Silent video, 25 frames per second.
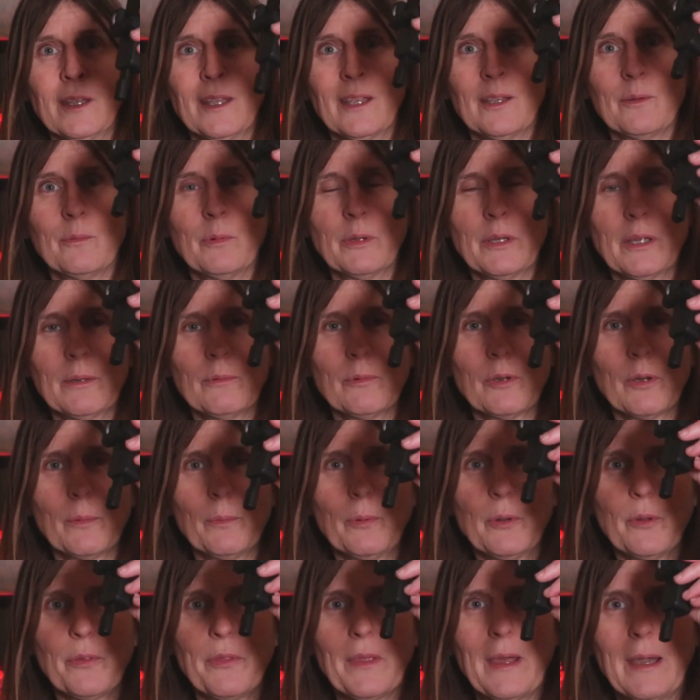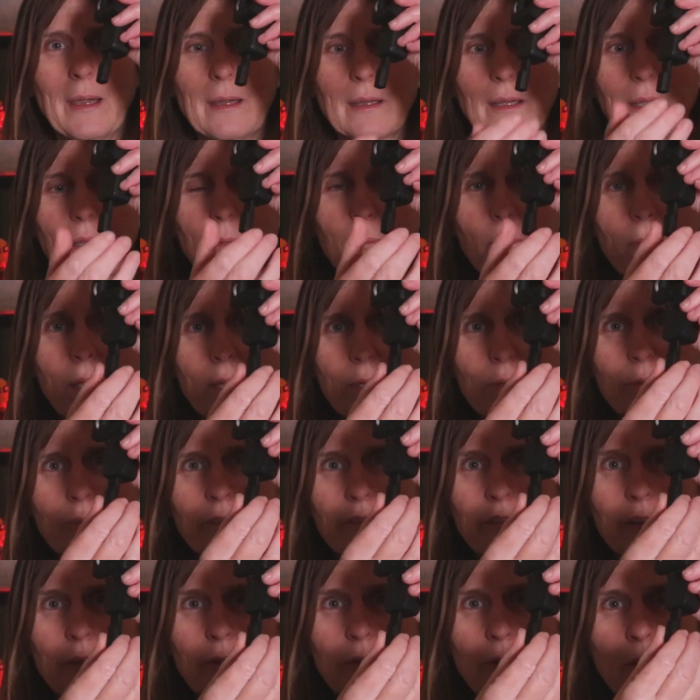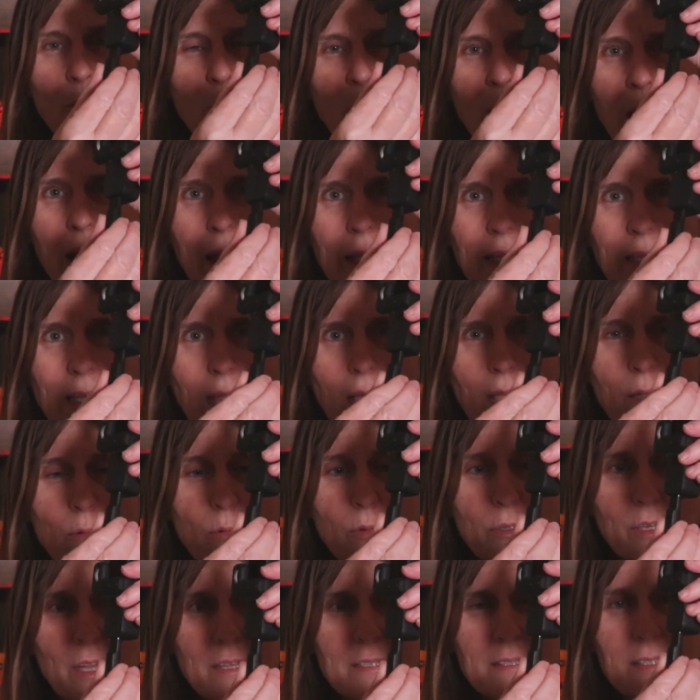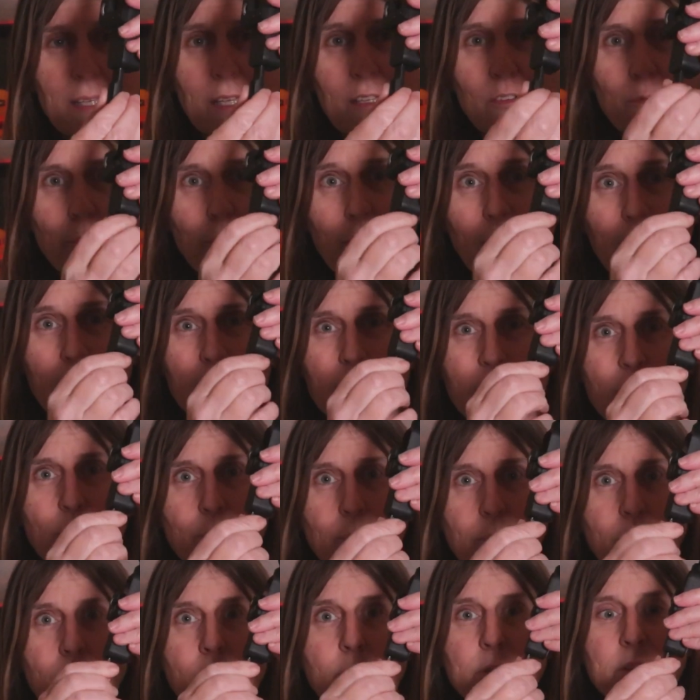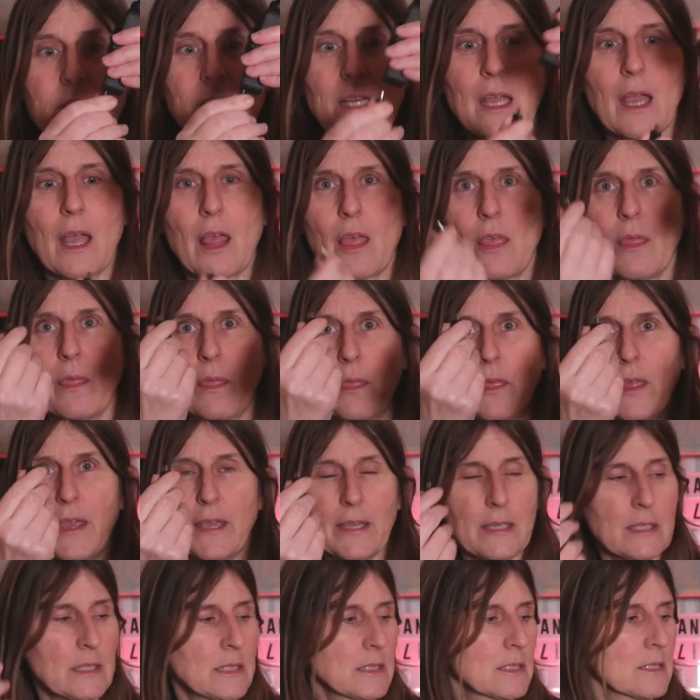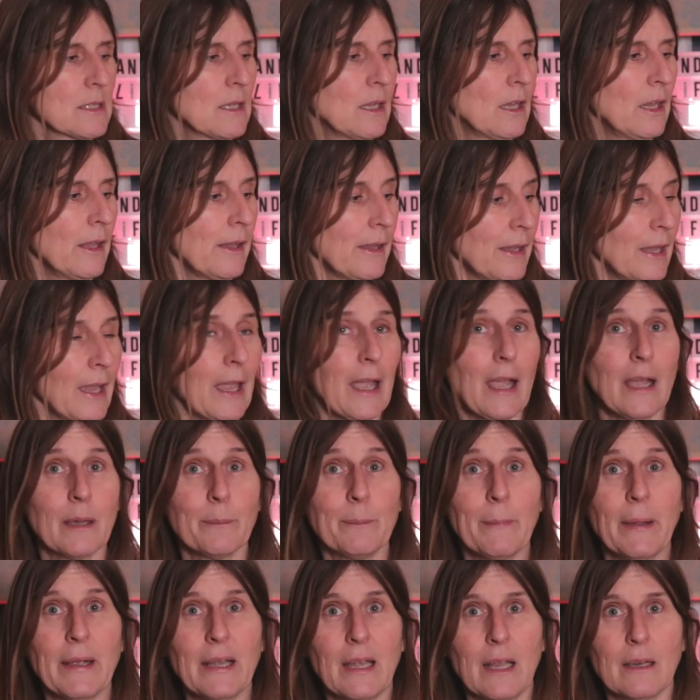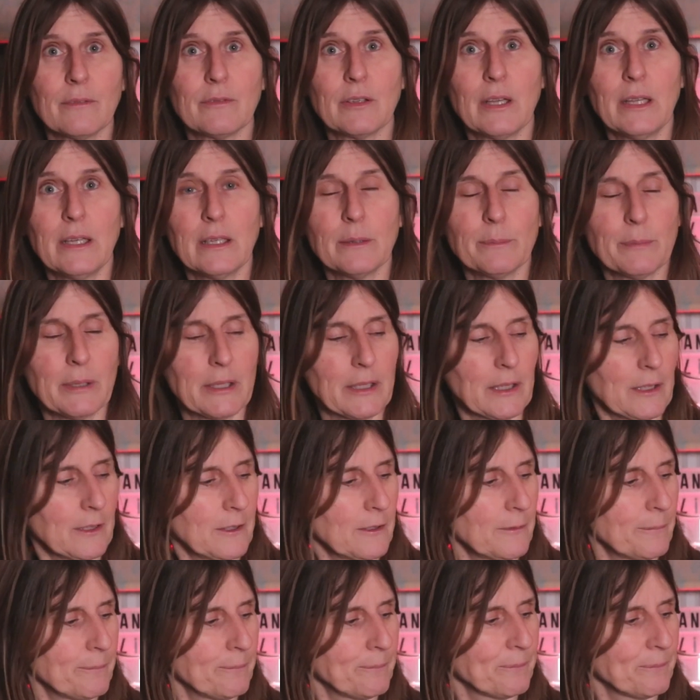when I want to put that microphone away, I want a safe place to put this and my lavalier mic.